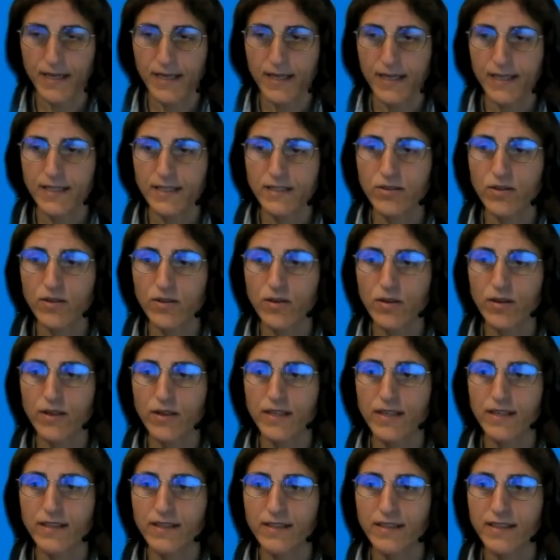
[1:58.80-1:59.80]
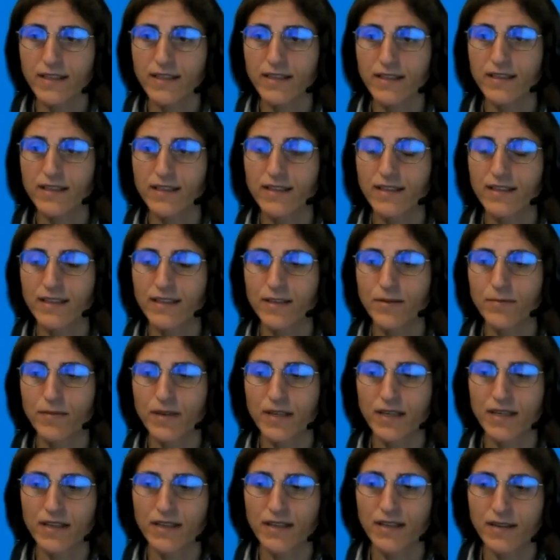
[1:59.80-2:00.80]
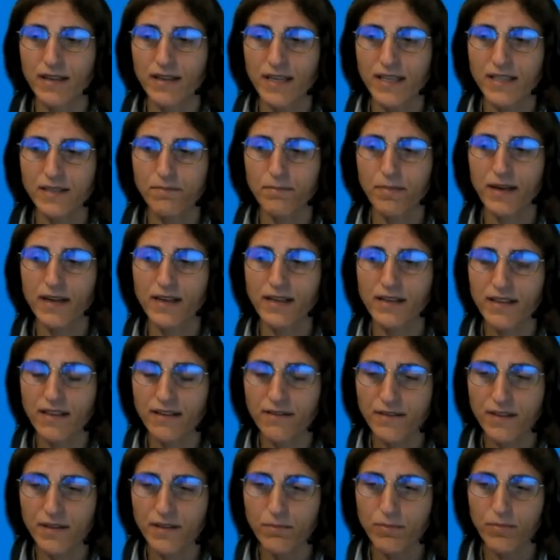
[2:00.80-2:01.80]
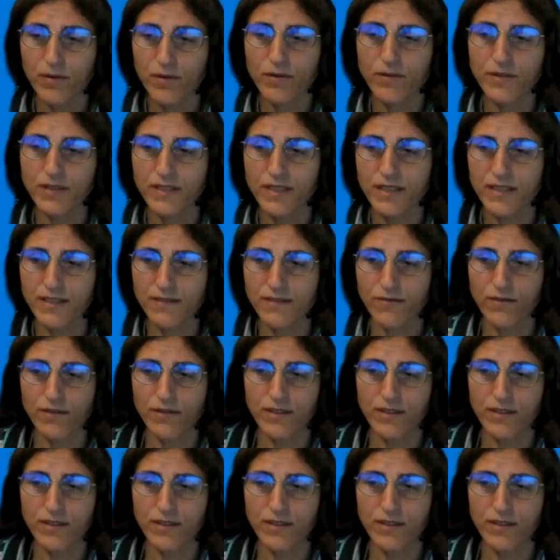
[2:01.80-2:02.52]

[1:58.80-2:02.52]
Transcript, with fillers: So indeed, um, as part of the process for the